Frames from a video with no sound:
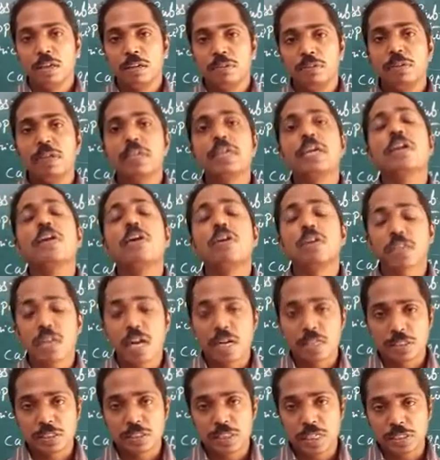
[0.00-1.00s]
We cannot
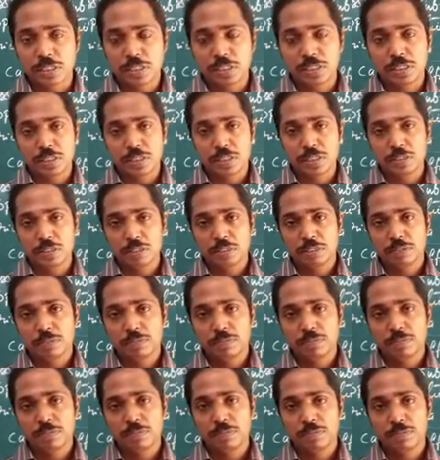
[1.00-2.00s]
construct
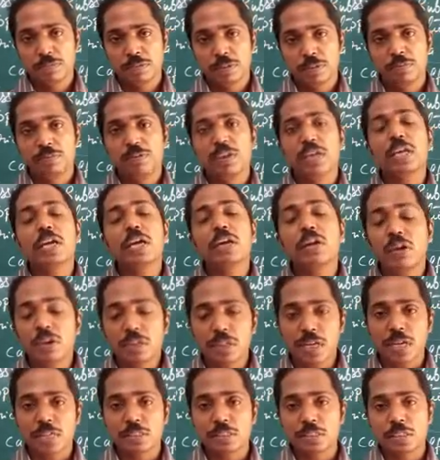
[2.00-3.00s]

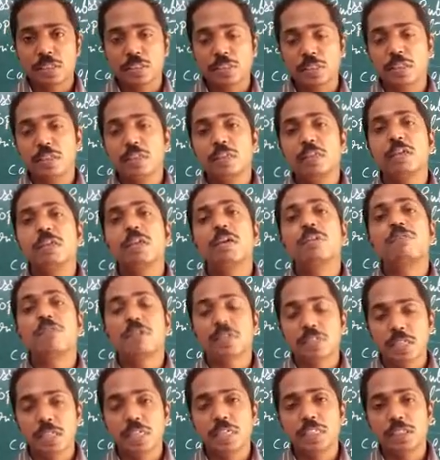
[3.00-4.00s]
if
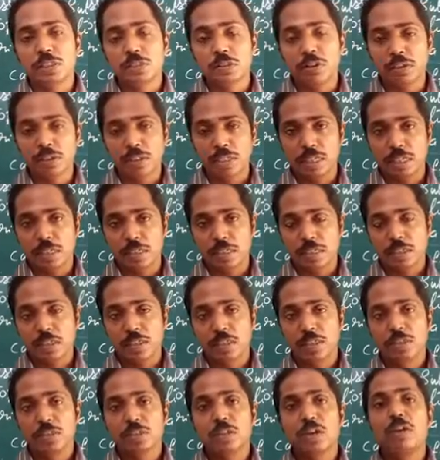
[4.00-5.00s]
friction is not there.
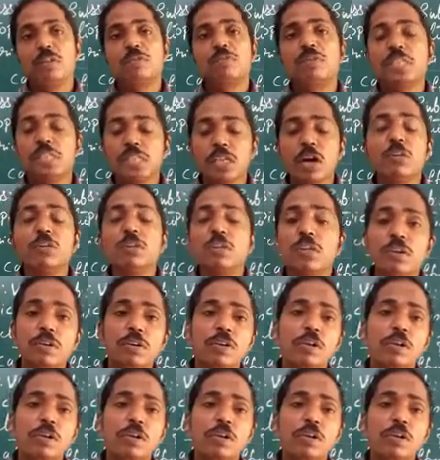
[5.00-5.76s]
So without